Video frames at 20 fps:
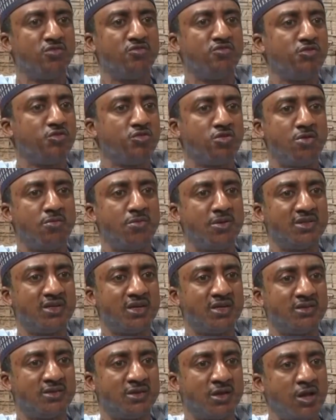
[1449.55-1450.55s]
full
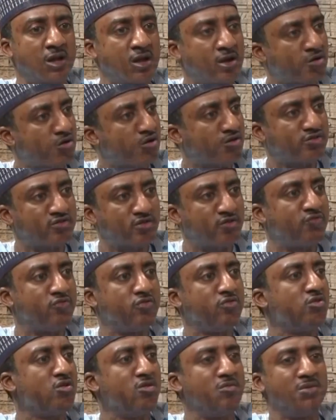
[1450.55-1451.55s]
combatants. Custom,
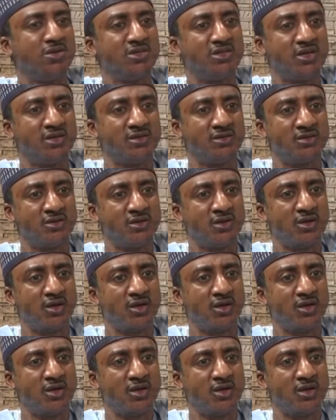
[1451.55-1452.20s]
full combatants.